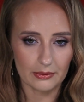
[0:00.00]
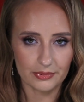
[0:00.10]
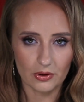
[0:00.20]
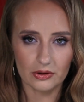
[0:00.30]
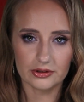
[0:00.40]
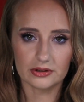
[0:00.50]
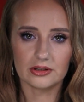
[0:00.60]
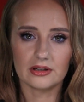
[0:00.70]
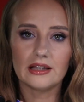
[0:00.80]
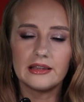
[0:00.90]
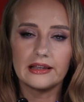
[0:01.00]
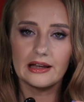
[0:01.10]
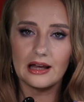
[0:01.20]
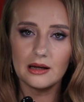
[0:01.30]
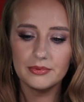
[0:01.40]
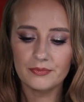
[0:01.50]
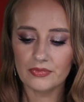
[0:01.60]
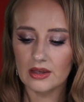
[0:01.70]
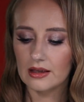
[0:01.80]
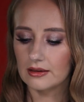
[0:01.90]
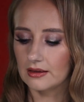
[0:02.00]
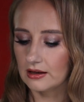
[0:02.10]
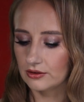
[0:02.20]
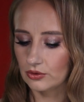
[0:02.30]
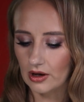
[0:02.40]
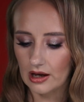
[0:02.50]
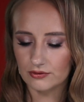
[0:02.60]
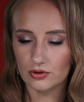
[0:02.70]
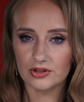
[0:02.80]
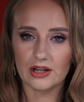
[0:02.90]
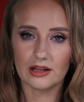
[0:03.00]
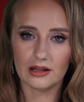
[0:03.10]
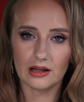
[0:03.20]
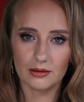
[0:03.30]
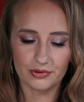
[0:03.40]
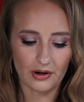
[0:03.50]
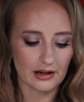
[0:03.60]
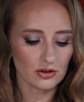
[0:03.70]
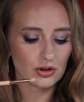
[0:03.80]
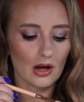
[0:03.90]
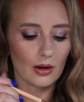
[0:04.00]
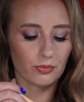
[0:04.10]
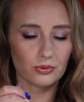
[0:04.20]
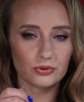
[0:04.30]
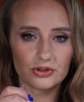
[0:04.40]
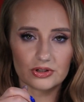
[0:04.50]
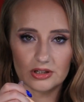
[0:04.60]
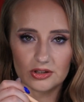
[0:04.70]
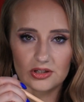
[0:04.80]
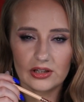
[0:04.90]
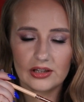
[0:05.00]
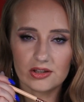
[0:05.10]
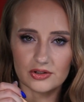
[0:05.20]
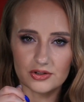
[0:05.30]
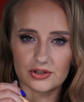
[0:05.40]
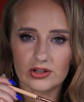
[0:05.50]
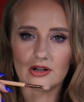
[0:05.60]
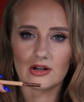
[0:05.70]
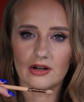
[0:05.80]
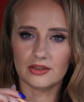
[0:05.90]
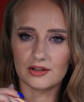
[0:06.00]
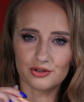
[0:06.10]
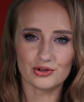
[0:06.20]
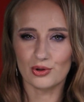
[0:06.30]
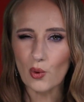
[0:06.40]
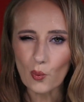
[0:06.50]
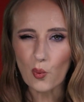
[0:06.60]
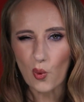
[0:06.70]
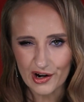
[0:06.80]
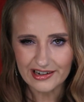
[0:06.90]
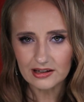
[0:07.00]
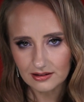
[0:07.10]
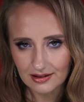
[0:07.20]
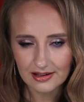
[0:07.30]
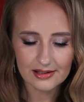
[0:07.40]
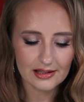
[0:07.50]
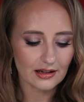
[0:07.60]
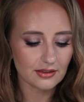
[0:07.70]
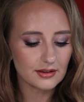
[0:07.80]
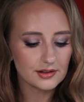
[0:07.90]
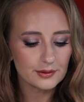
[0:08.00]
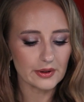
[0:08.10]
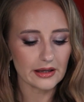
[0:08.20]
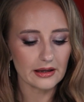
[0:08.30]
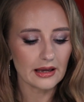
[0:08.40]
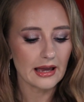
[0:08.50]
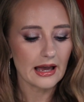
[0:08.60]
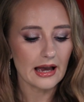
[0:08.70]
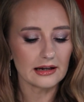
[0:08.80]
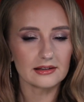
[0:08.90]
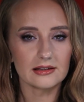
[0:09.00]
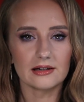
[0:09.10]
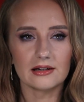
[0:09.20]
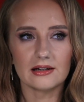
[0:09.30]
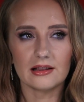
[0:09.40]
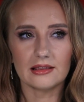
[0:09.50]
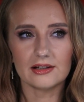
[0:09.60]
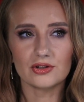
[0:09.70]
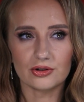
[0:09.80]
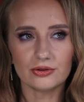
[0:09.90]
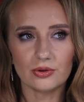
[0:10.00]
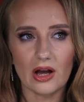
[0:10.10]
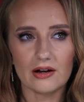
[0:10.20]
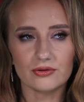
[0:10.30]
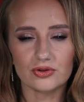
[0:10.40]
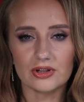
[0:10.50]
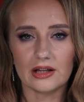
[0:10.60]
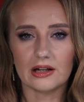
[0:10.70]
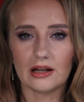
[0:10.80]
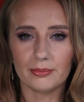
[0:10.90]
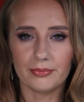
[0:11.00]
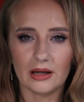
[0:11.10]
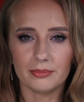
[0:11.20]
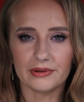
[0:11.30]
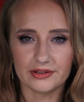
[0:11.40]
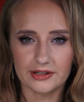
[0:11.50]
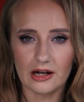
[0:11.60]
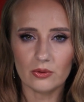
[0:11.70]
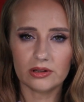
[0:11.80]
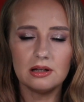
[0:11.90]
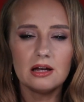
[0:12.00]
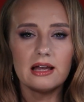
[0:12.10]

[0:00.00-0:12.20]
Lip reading: product in a cup, and then you have to take a brush, put it into this water, let's say it this way, and later on you have to take a paper towel